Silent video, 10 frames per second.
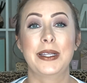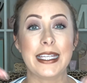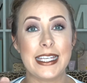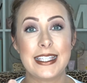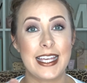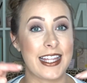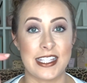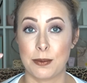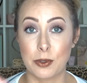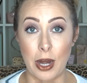Please hit
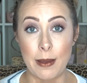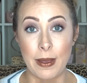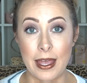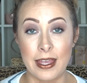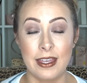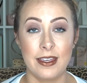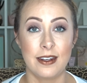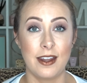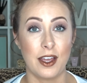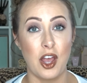that subscribe
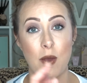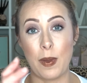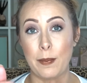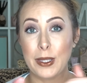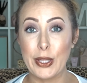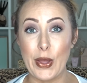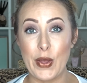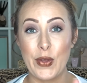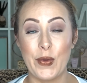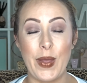button, comment
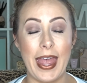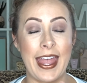below,